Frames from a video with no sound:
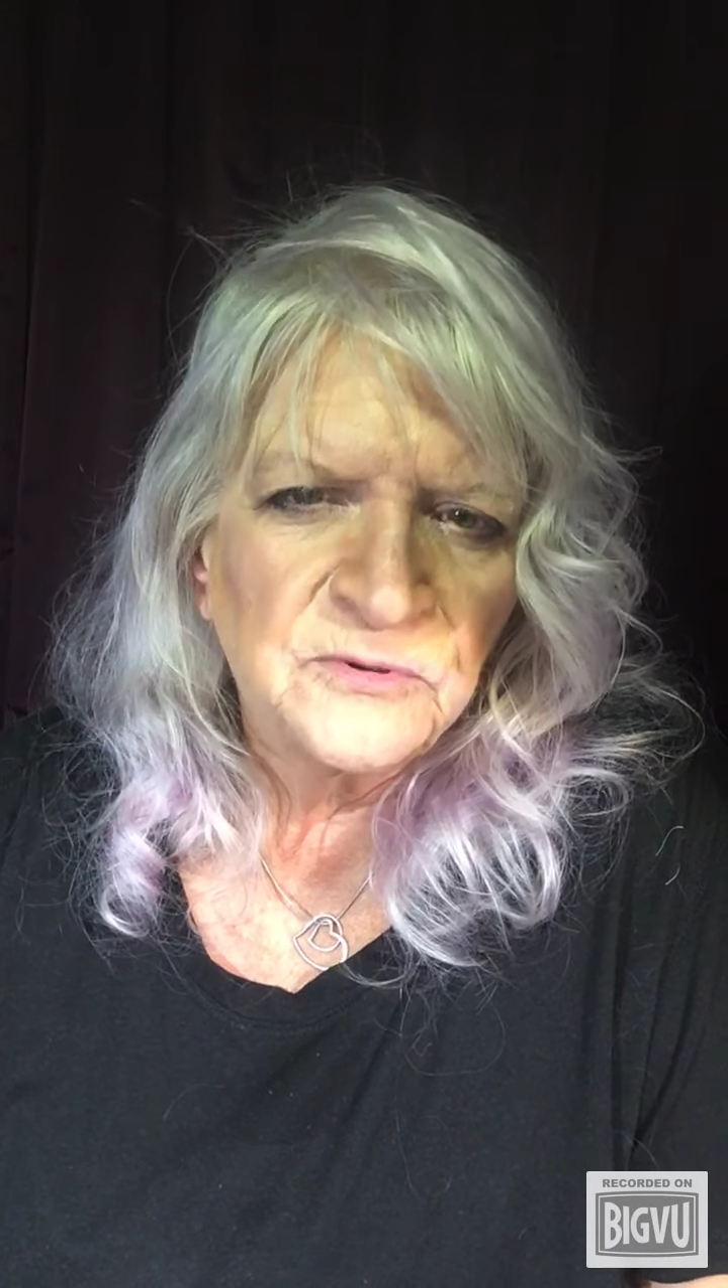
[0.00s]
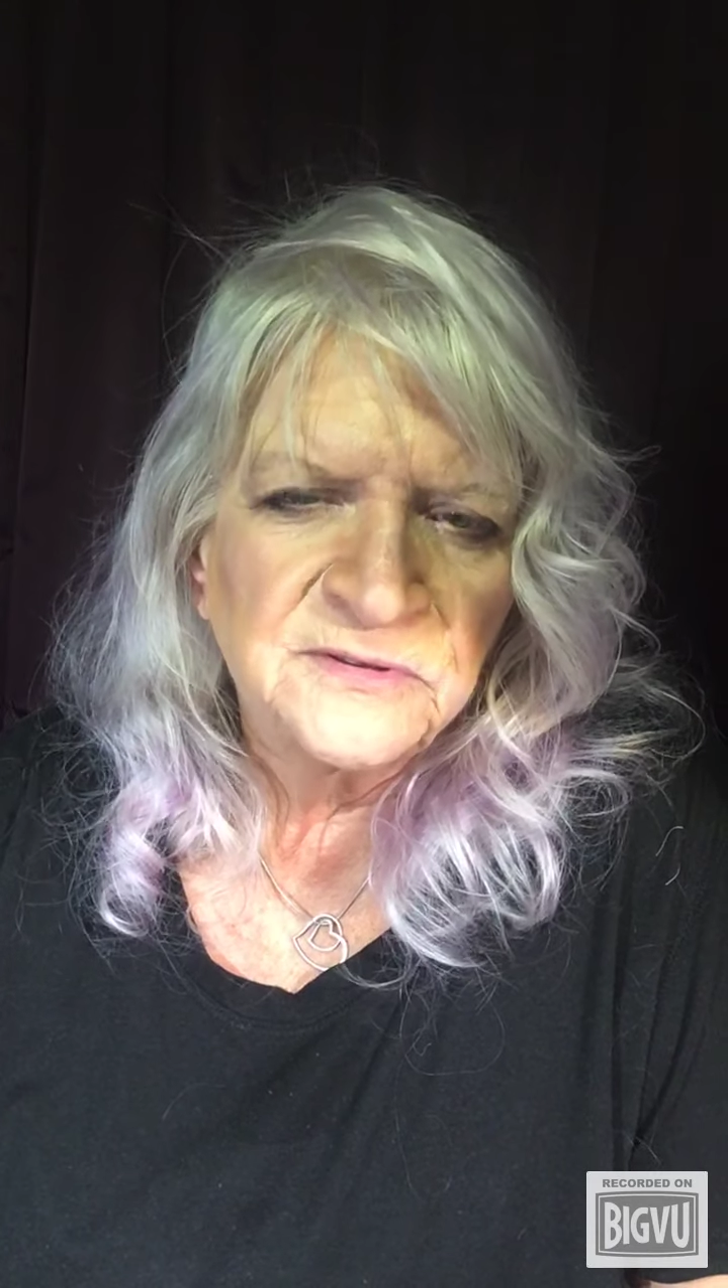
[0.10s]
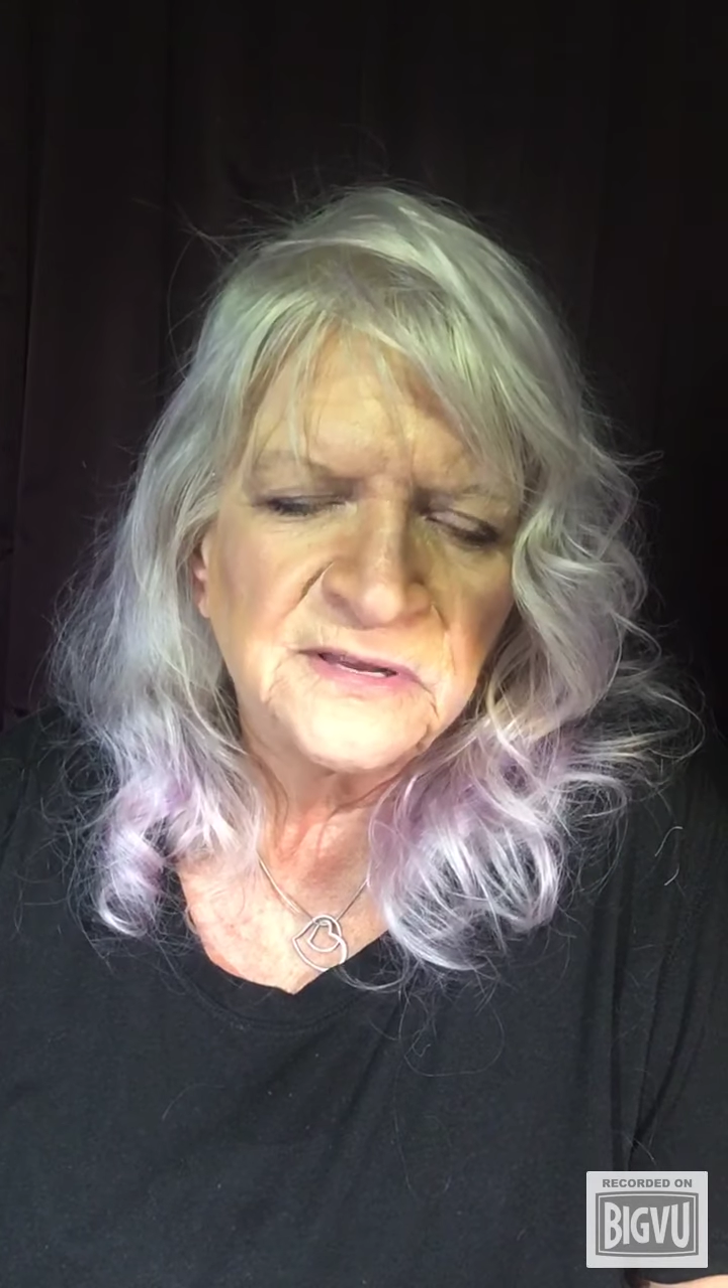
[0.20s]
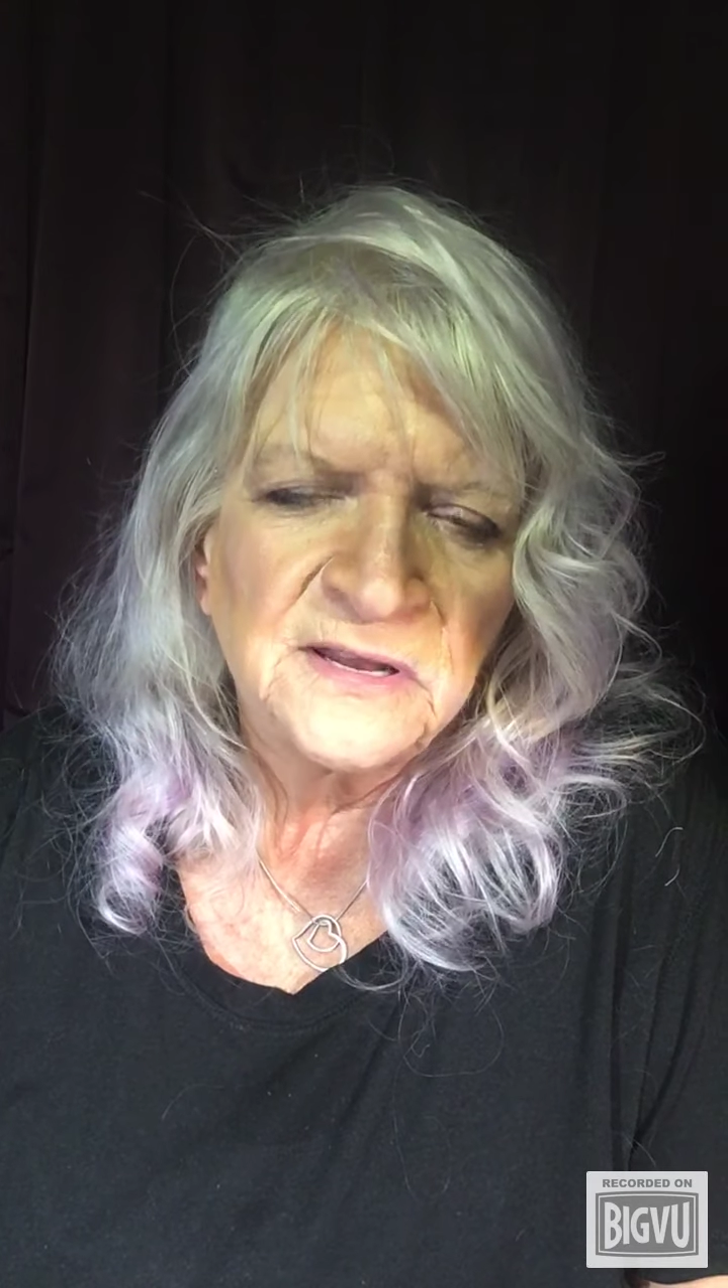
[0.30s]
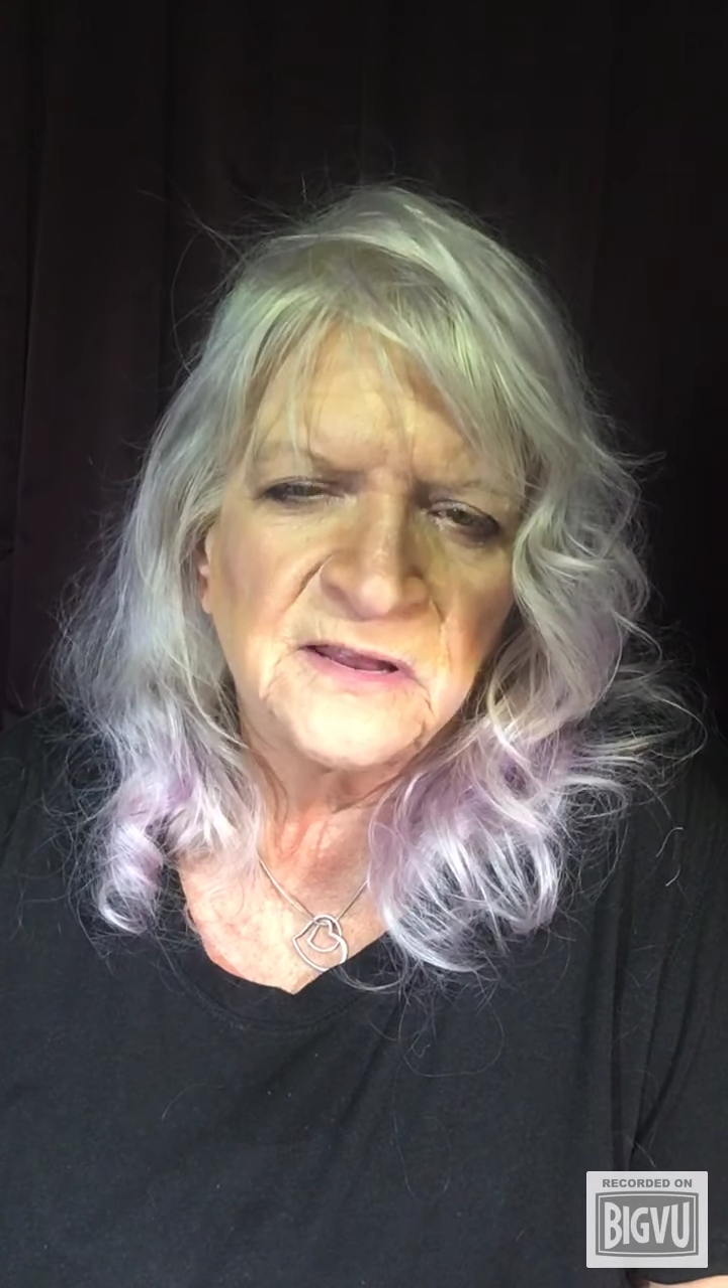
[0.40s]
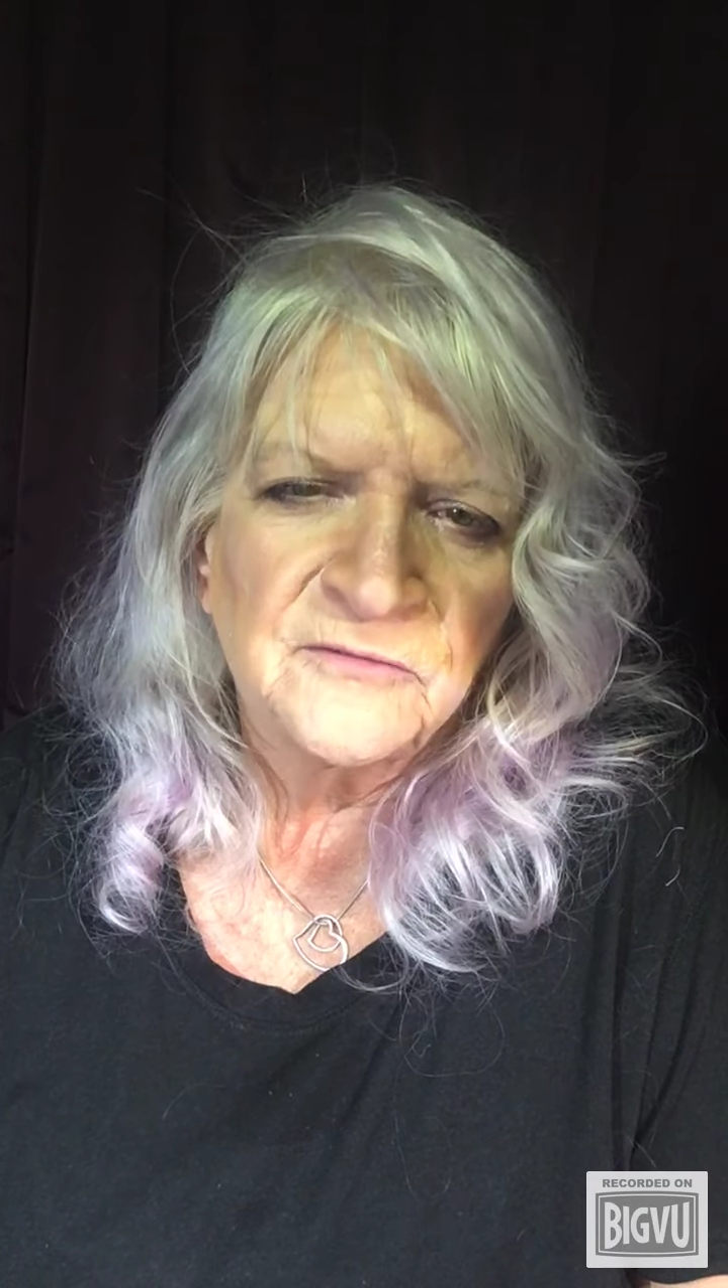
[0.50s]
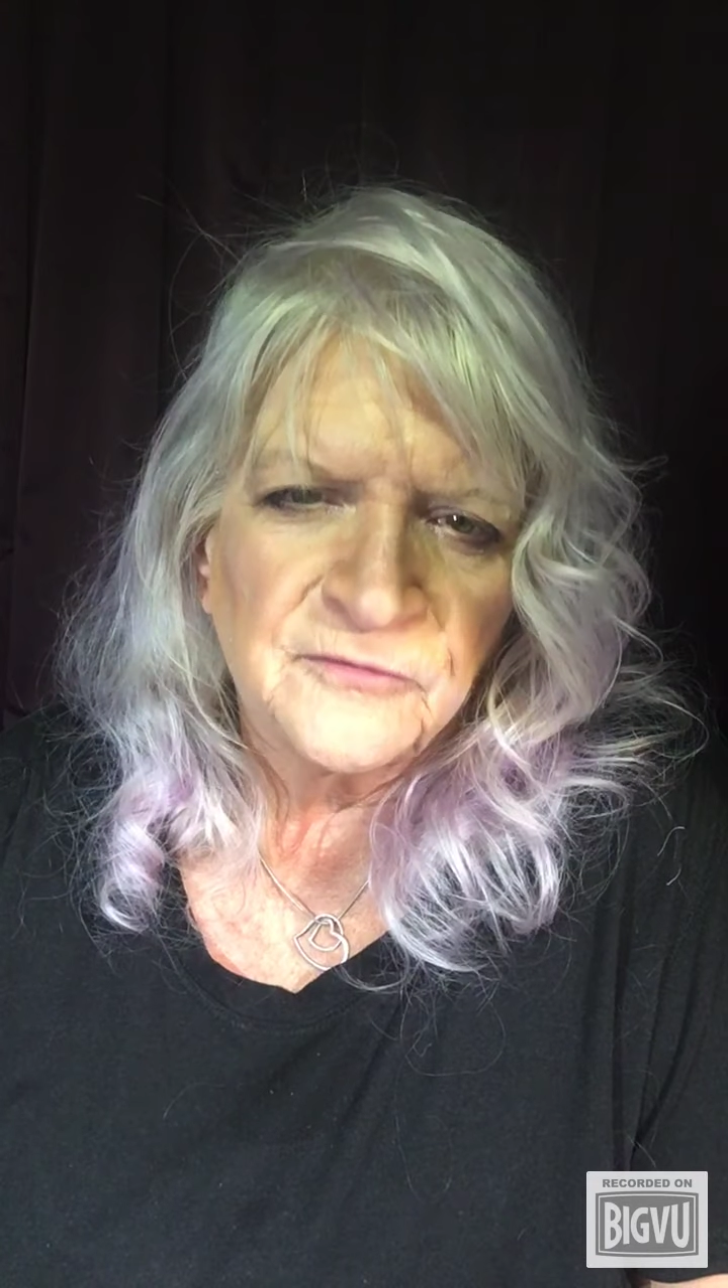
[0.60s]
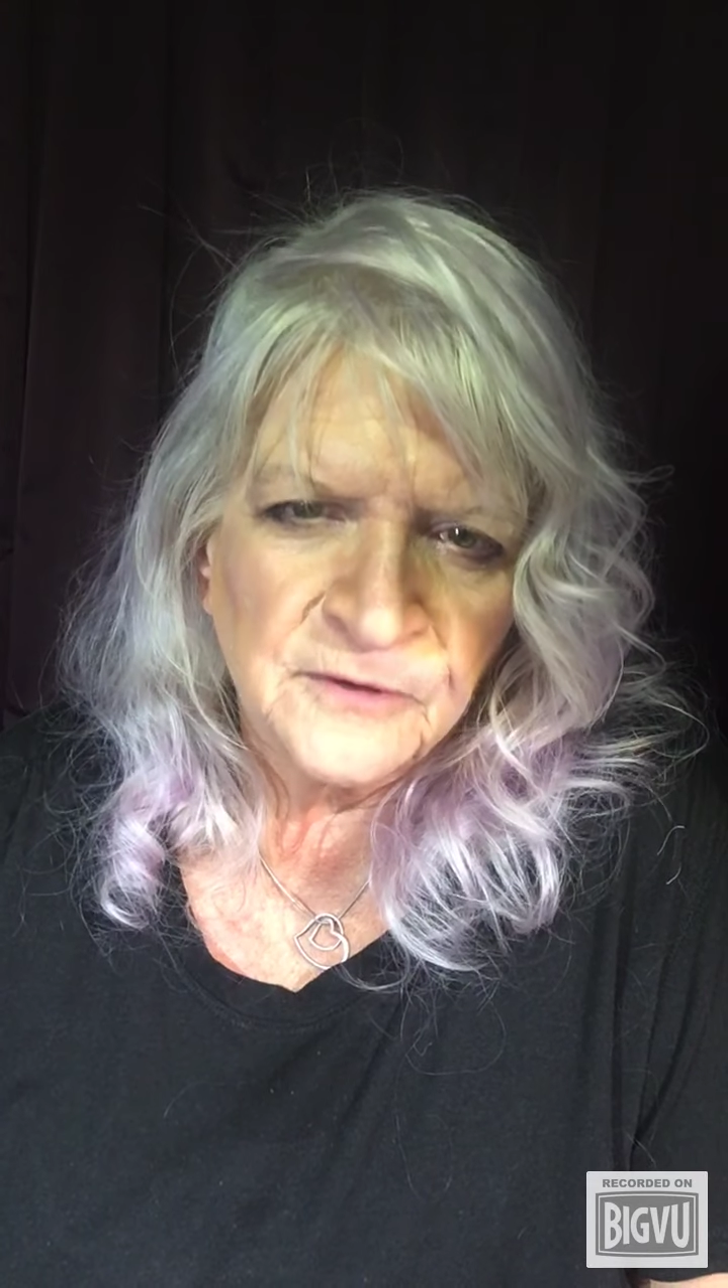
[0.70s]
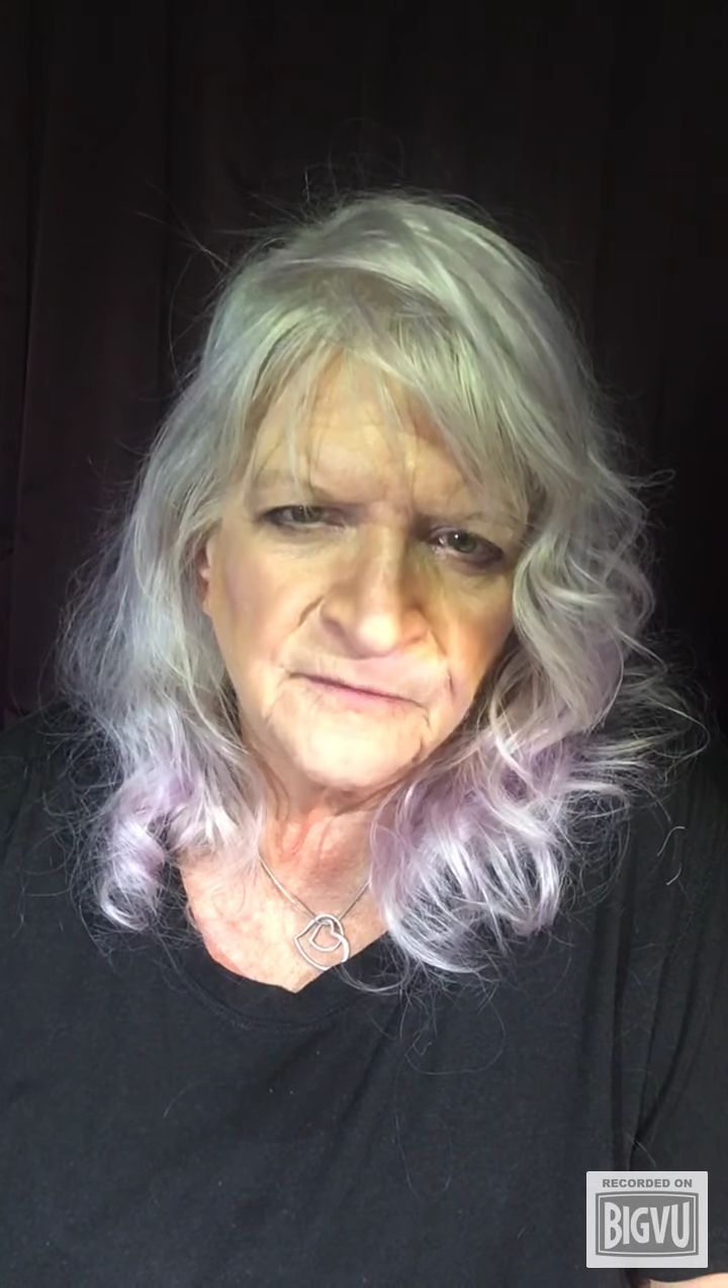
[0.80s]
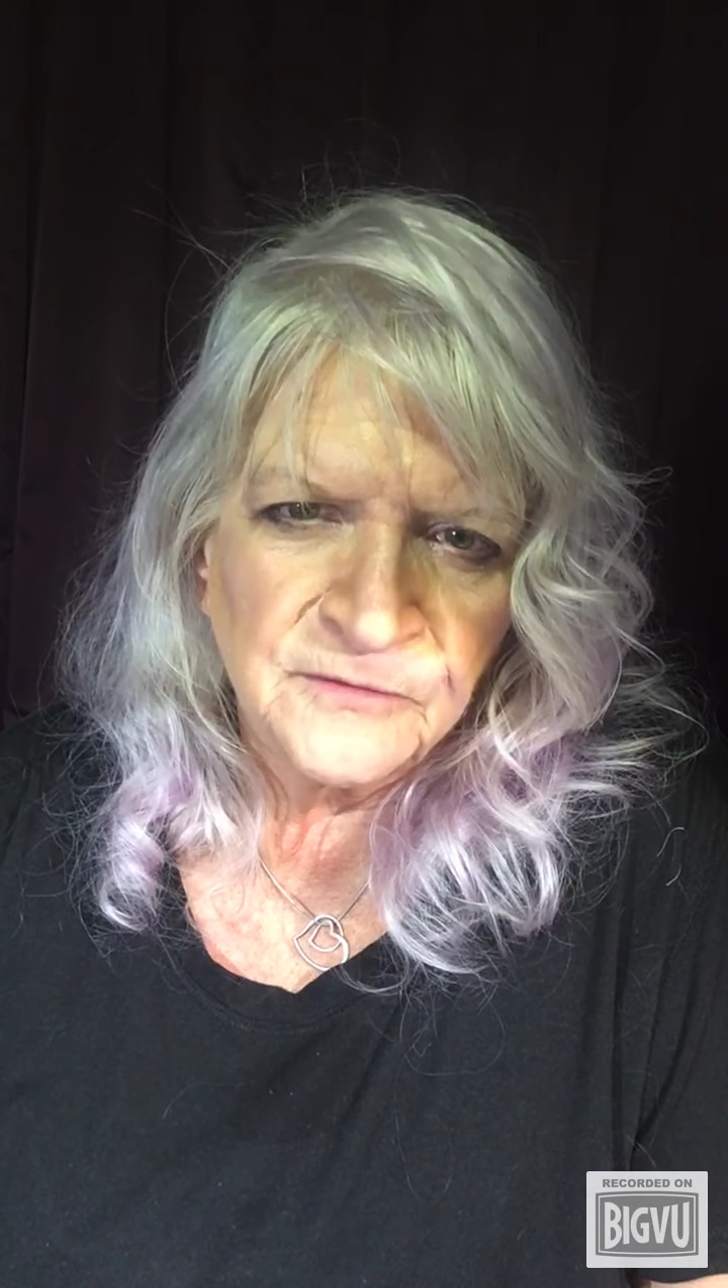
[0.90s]
sitting in
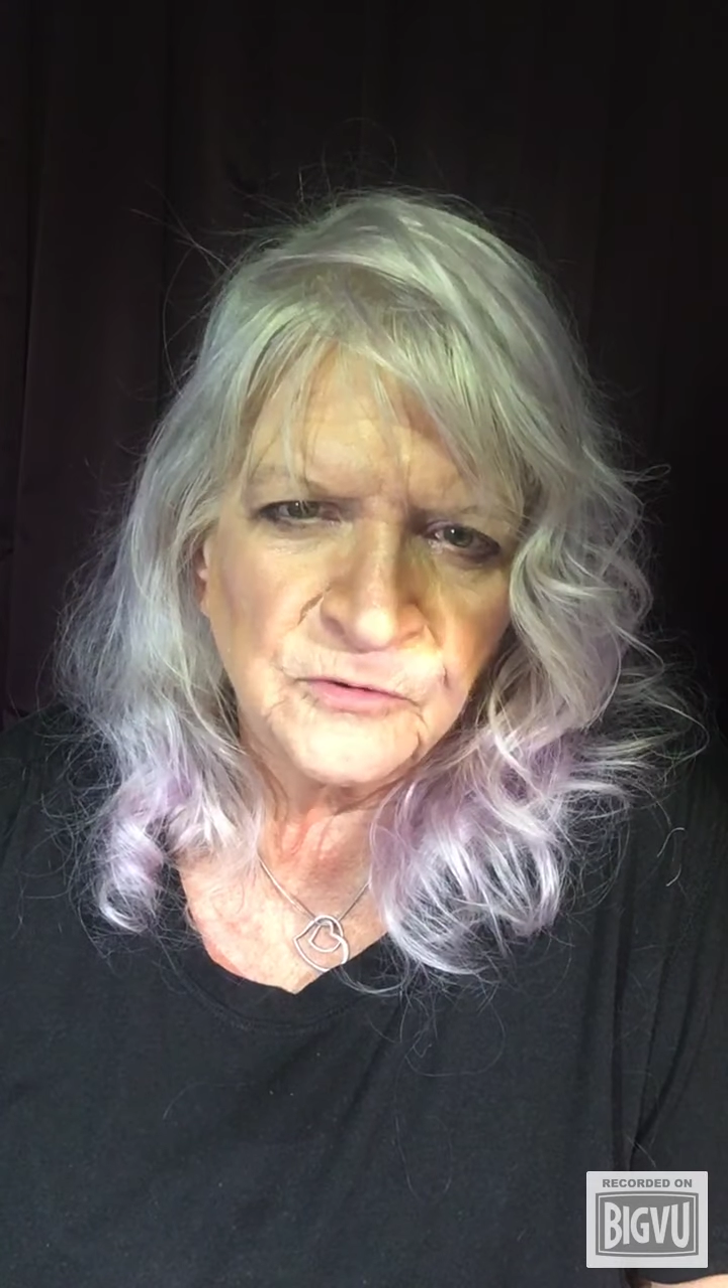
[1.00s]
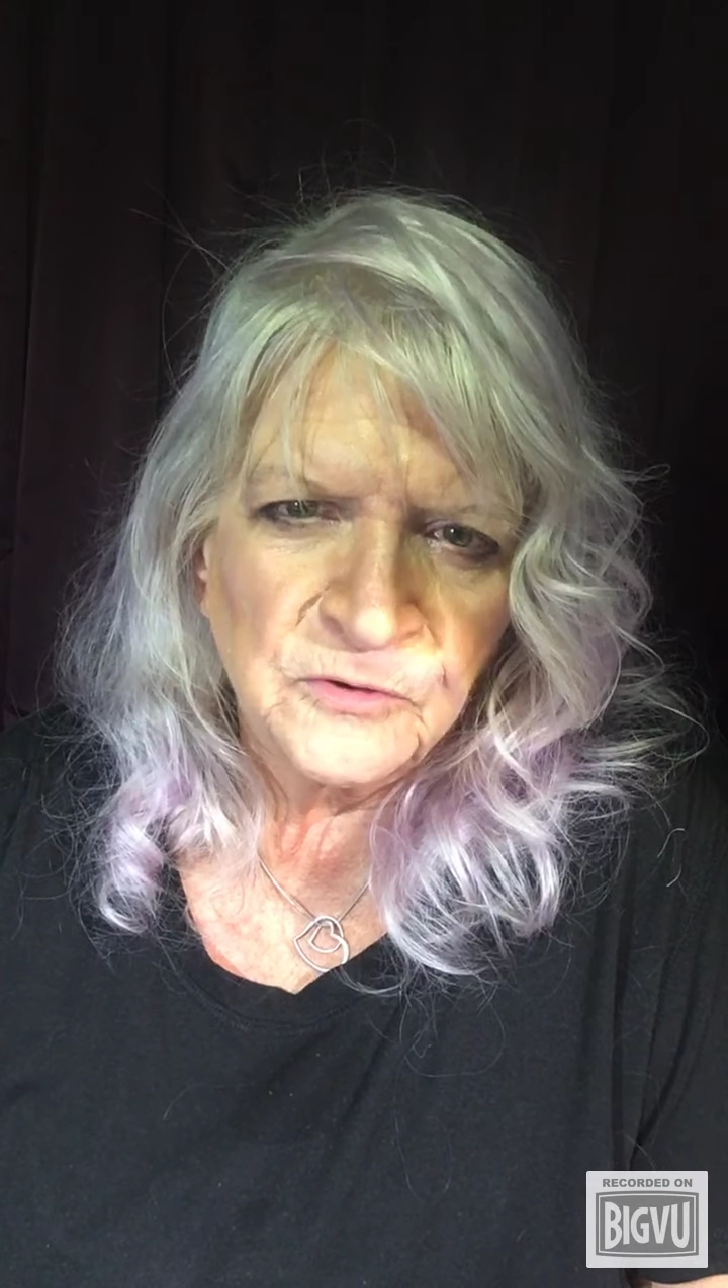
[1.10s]
front of you.